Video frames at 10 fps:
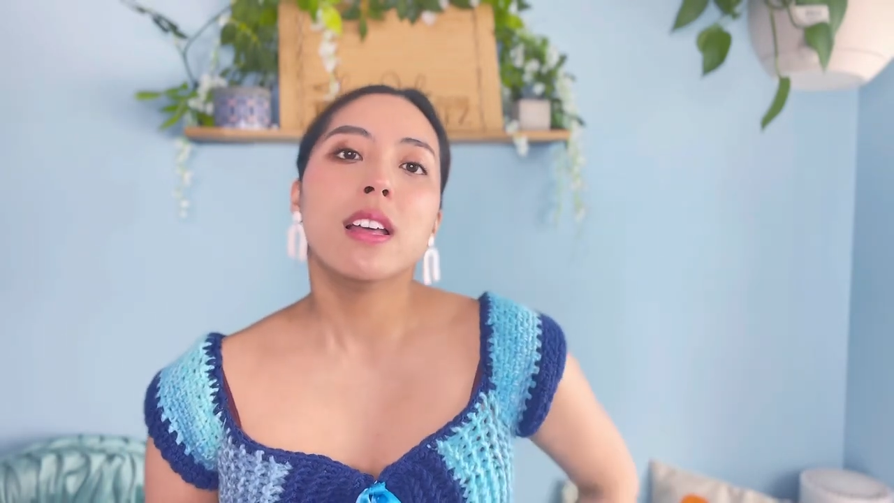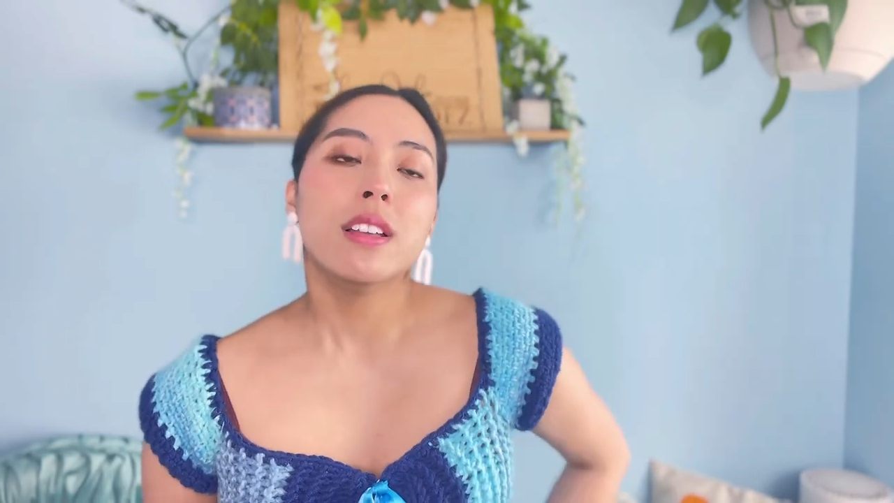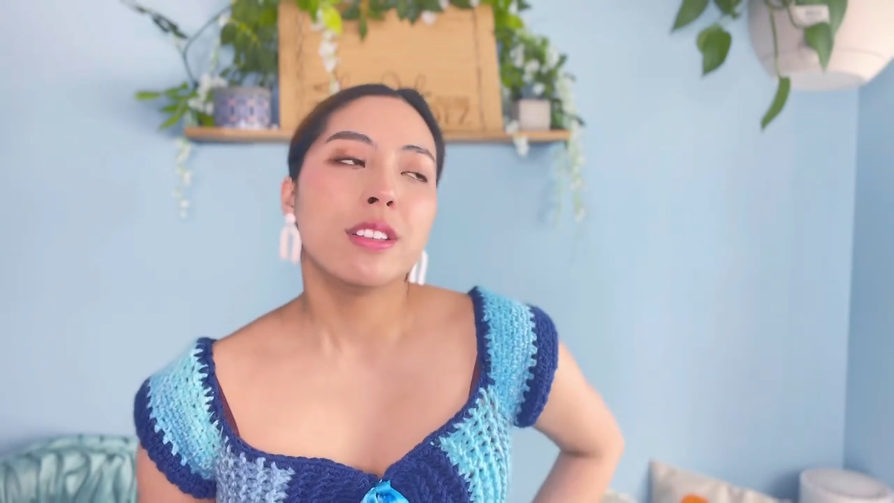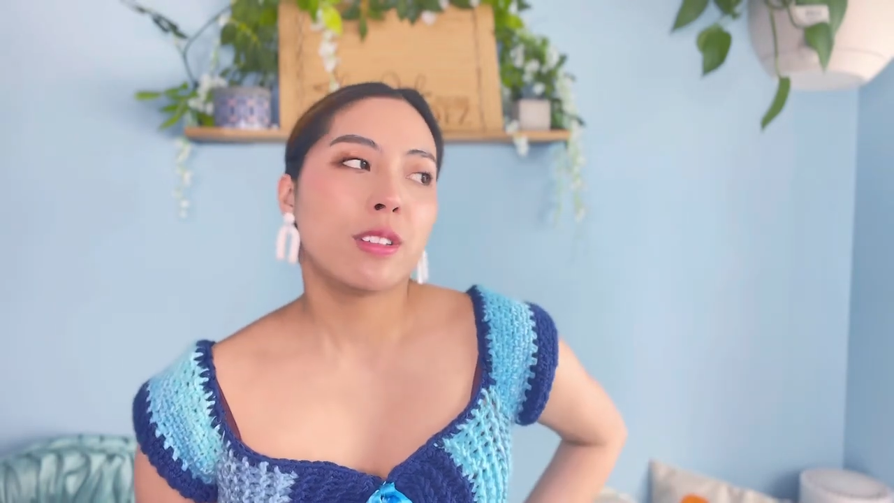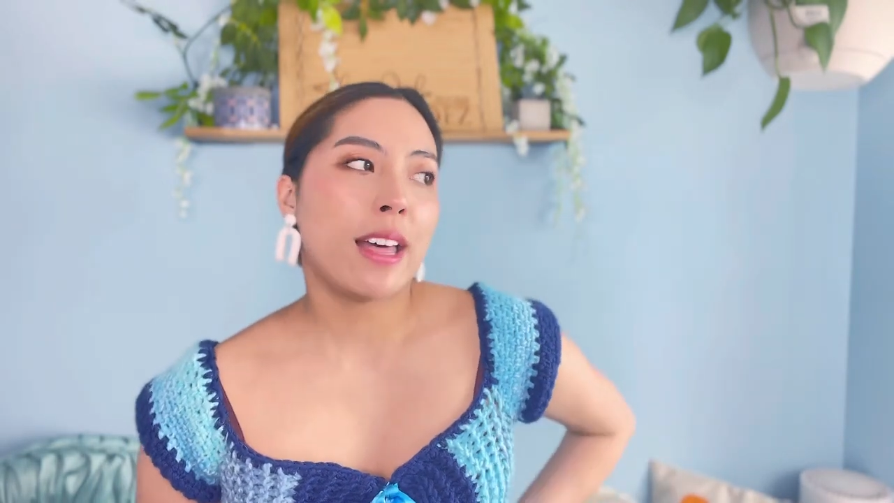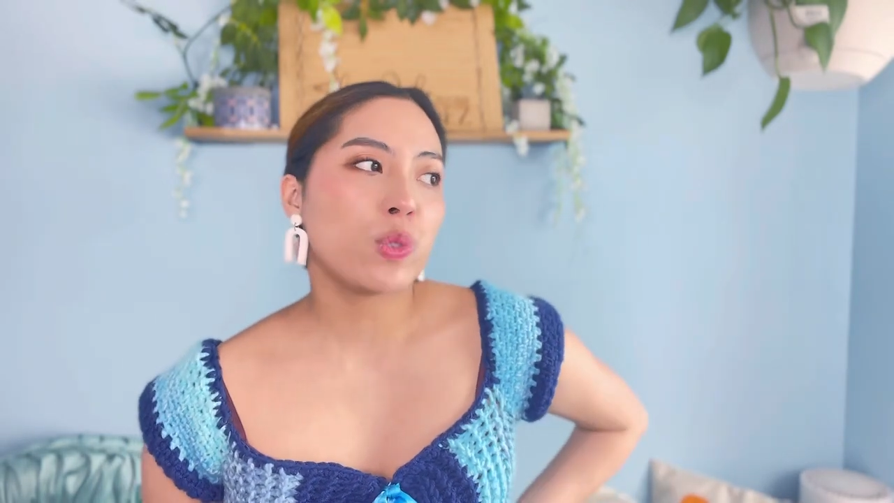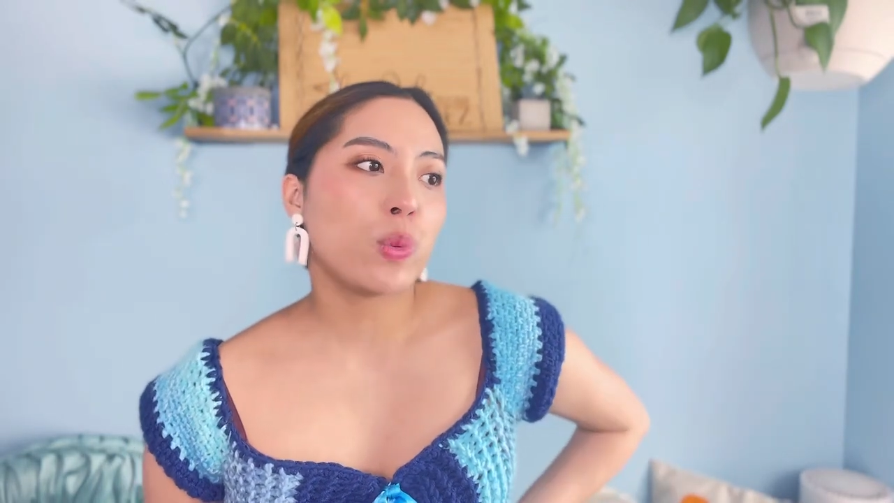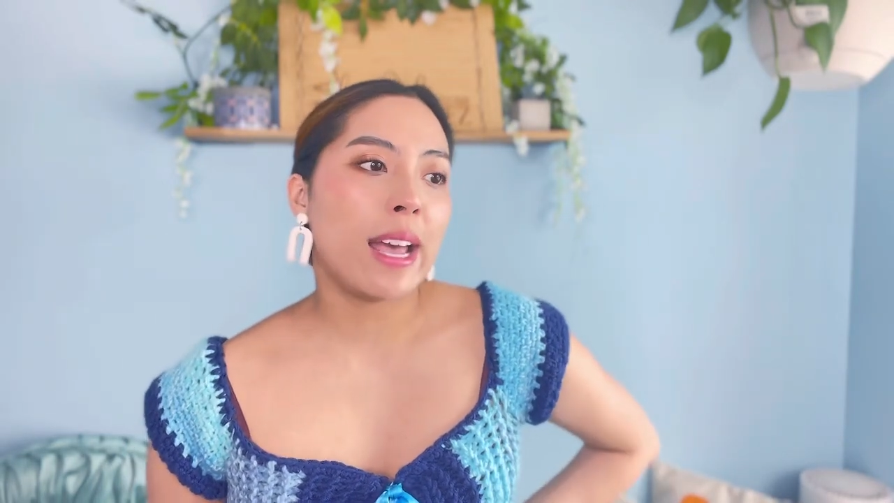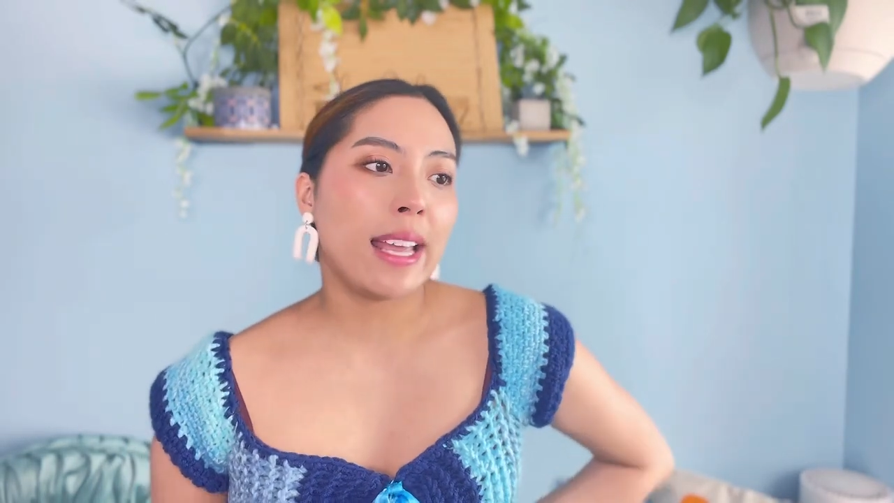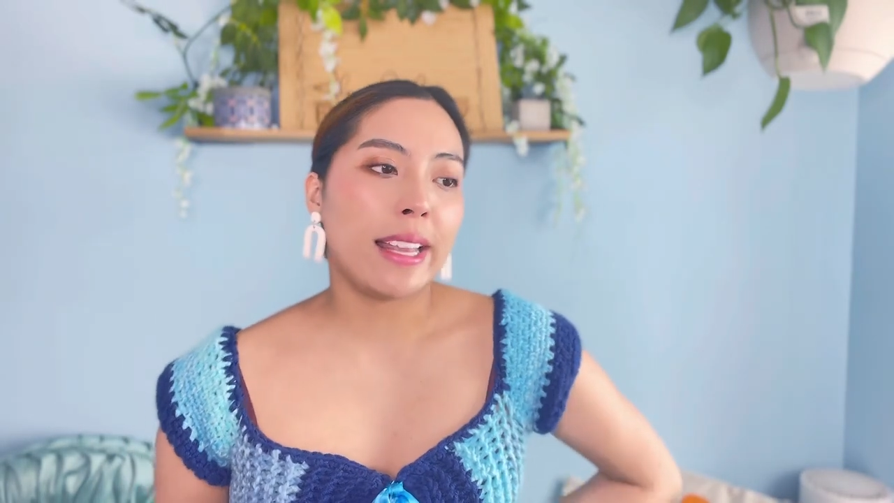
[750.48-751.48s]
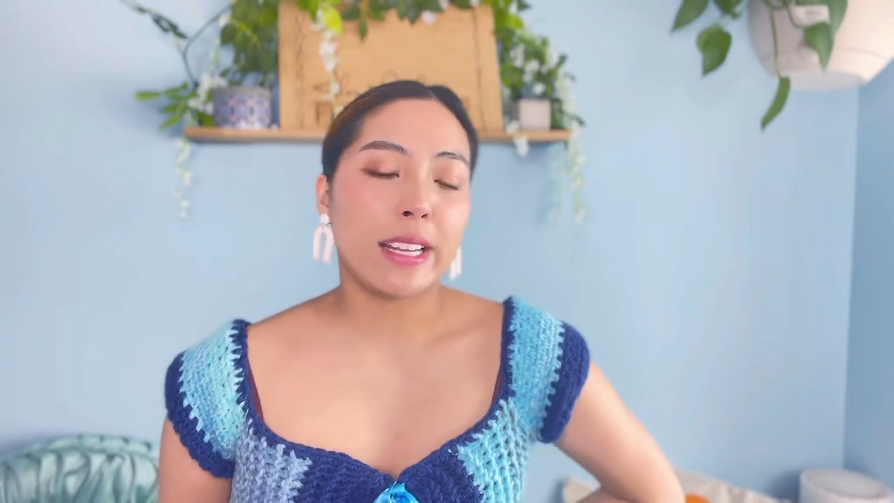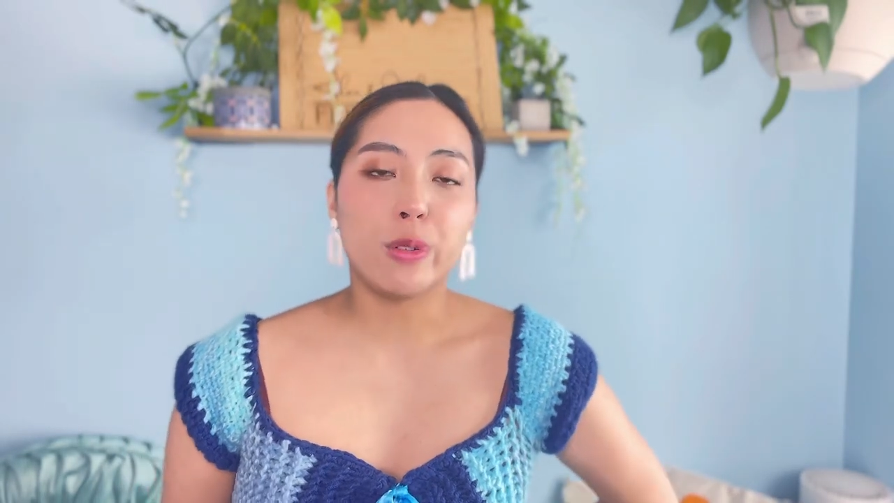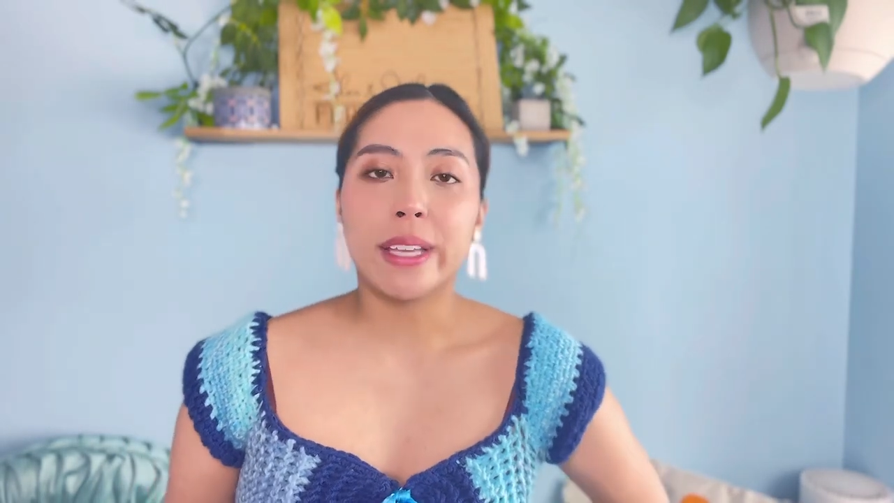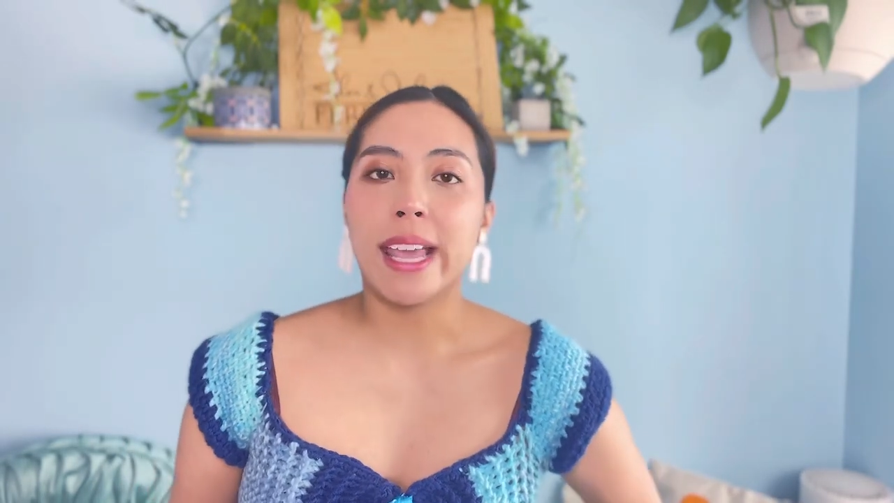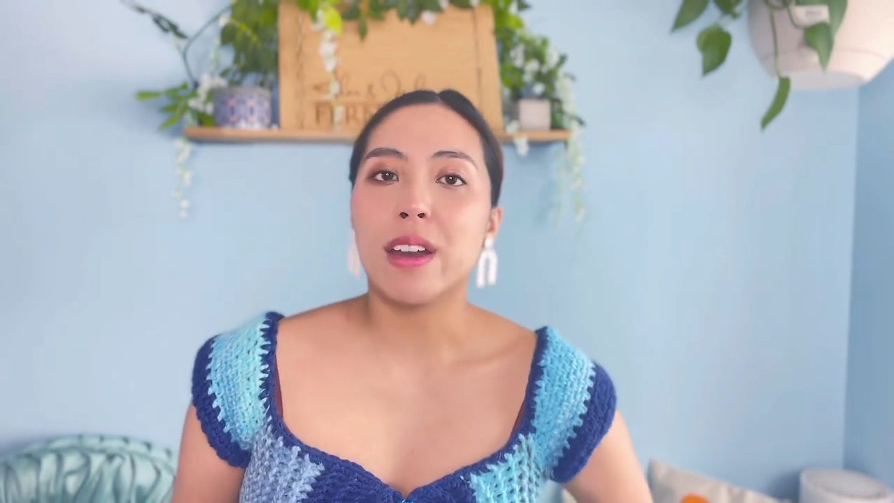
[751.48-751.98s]
So that's why, like,
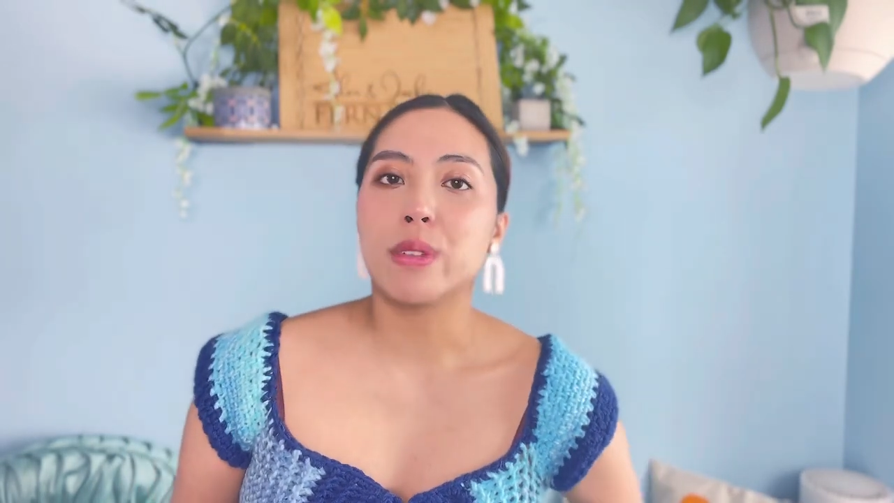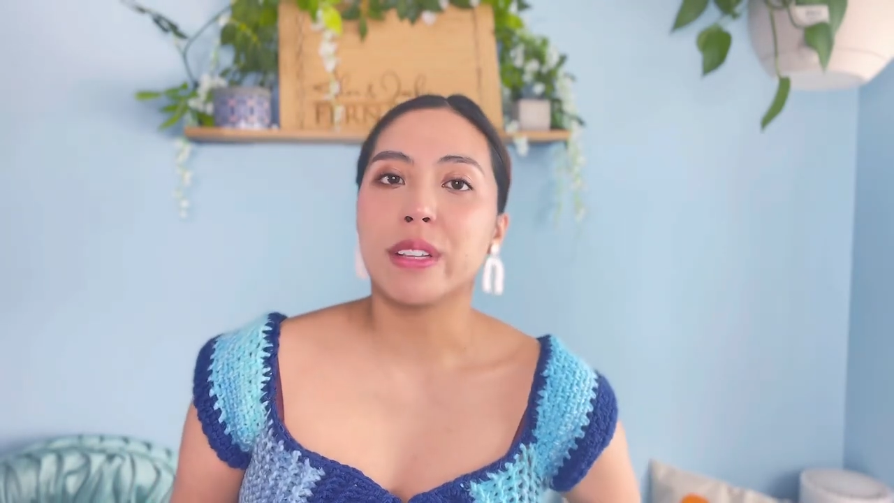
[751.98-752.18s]
you can't